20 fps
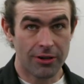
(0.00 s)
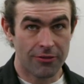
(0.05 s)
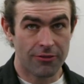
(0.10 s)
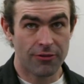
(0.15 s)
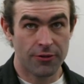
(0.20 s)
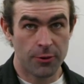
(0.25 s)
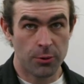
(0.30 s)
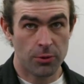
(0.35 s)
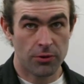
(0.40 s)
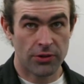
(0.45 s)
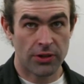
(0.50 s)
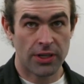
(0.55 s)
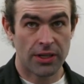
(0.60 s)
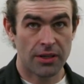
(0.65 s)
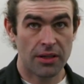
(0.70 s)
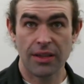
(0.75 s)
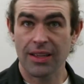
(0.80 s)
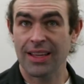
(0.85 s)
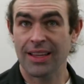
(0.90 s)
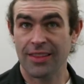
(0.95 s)

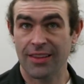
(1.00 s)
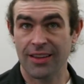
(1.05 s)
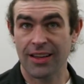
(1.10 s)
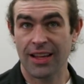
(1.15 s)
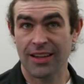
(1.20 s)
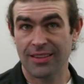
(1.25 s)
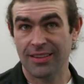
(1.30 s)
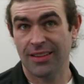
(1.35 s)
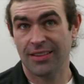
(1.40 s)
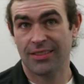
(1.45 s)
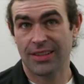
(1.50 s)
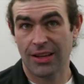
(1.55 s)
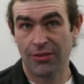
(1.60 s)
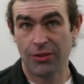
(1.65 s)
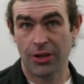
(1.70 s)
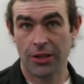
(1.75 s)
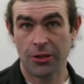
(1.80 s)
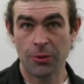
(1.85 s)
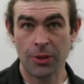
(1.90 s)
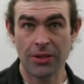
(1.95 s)
confusing, in the
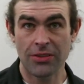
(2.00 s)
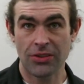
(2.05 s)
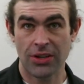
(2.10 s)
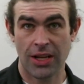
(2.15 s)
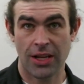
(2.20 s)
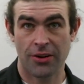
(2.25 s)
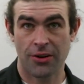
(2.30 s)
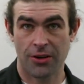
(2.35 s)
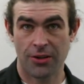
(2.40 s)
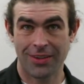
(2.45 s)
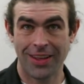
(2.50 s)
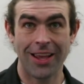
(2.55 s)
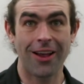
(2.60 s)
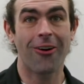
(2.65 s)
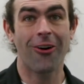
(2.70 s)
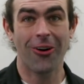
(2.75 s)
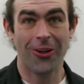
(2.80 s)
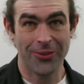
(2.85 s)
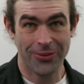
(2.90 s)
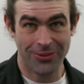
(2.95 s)
1973 standard, they
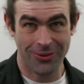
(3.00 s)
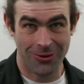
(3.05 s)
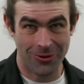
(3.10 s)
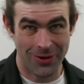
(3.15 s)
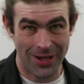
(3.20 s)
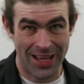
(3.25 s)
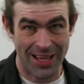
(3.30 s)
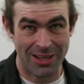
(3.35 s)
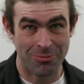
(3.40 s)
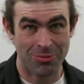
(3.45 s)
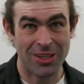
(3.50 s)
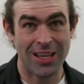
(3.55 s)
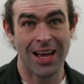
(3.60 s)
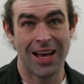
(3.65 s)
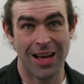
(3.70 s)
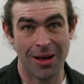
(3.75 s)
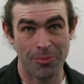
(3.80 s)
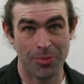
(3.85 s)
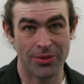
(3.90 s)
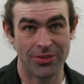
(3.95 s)
also had
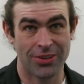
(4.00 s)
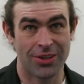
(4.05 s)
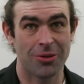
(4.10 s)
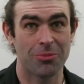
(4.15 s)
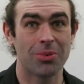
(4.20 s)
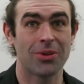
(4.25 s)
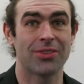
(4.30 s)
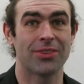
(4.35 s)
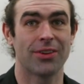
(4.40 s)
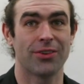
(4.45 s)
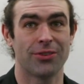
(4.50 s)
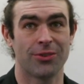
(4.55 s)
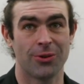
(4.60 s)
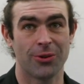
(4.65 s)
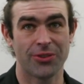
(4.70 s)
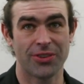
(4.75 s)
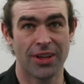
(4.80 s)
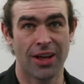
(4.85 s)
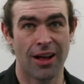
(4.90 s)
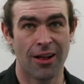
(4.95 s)
composite
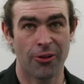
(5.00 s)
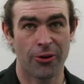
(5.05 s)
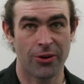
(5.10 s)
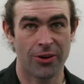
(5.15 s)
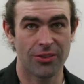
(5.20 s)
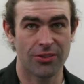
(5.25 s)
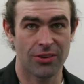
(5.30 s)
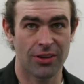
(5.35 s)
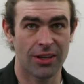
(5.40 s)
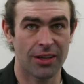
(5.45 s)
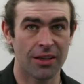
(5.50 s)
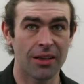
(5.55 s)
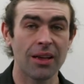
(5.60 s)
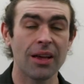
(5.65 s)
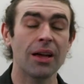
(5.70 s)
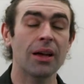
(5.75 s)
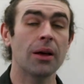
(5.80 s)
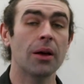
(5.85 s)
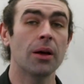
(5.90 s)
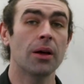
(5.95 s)
positional tolerancing.
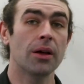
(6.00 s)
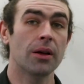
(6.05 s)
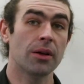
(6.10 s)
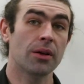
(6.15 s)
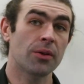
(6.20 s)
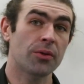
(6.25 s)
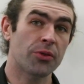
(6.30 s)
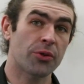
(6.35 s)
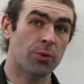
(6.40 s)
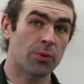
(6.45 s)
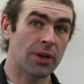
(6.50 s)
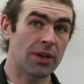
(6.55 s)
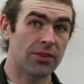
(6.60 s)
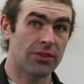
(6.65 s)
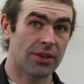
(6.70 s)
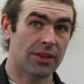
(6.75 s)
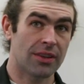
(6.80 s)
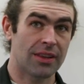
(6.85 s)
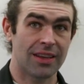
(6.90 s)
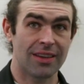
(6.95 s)
The
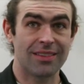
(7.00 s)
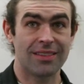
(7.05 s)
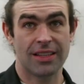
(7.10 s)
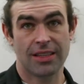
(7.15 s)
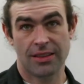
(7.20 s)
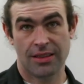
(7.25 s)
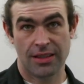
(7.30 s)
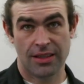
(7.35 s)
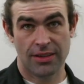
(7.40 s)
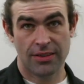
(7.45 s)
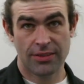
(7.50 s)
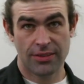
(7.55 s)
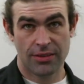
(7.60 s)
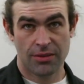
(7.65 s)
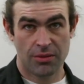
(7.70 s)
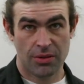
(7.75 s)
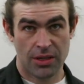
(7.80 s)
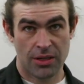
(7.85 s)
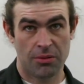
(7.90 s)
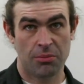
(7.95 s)
reason they did
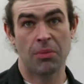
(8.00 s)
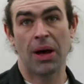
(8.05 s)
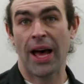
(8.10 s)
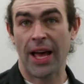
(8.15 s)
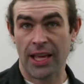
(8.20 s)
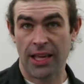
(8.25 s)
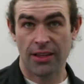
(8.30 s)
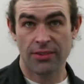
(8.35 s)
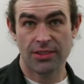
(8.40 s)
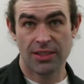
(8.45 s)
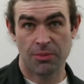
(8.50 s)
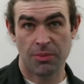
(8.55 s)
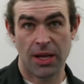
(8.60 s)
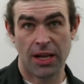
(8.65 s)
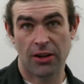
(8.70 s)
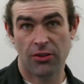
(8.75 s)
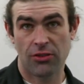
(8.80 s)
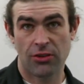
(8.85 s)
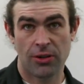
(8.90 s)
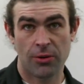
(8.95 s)
this, in my
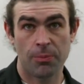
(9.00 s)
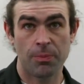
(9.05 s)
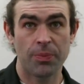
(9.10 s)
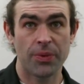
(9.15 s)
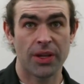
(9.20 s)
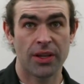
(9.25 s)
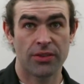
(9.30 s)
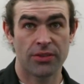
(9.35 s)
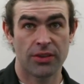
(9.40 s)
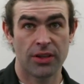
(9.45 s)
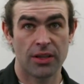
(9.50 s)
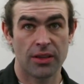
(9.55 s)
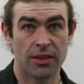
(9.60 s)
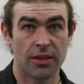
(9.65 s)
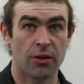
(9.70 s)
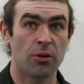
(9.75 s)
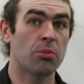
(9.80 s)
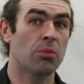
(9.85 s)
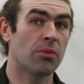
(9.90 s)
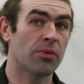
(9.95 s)
estimation, is that
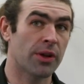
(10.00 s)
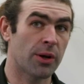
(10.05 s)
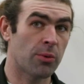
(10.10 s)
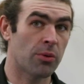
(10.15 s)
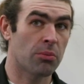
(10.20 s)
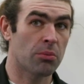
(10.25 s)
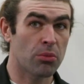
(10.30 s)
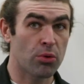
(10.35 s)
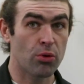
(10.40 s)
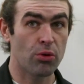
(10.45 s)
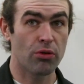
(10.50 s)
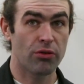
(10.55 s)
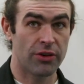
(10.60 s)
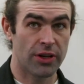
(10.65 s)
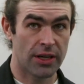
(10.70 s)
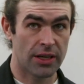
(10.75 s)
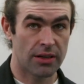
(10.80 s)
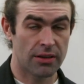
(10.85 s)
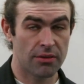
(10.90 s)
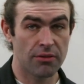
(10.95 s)
they were
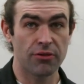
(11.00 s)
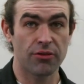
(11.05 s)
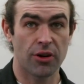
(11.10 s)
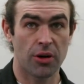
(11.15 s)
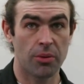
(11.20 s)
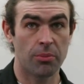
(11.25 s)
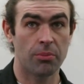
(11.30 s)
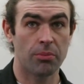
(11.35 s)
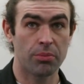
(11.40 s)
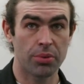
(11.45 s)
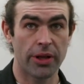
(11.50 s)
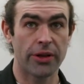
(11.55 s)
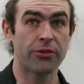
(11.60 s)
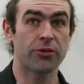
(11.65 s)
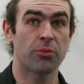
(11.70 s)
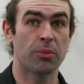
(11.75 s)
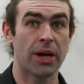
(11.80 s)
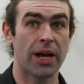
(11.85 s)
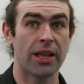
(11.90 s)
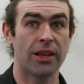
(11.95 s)
moving from
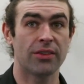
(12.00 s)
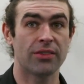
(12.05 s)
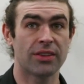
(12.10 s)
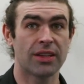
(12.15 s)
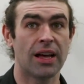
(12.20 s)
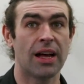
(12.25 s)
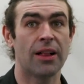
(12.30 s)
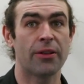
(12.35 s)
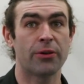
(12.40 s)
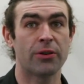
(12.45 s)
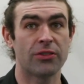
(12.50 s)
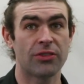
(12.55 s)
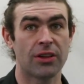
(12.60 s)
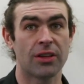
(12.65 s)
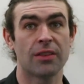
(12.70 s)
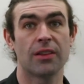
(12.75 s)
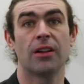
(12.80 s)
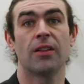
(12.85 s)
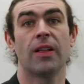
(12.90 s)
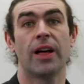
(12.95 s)
plus or minus
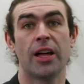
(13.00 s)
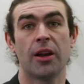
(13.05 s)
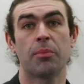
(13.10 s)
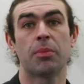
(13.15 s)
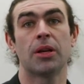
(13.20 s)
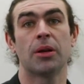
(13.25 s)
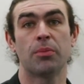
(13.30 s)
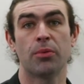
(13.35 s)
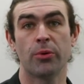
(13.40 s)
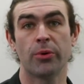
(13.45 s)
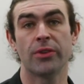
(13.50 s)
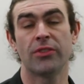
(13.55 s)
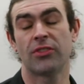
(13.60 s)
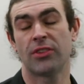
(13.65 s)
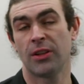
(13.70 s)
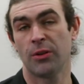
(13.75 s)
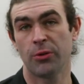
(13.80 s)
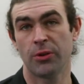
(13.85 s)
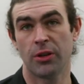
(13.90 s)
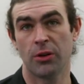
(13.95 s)
tolerancing that a lot of people would
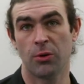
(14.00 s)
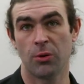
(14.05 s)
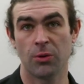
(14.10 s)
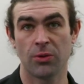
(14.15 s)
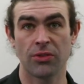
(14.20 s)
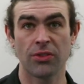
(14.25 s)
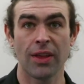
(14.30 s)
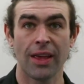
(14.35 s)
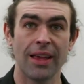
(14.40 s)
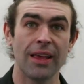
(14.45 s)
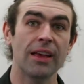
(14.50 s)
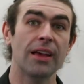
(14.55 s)
still use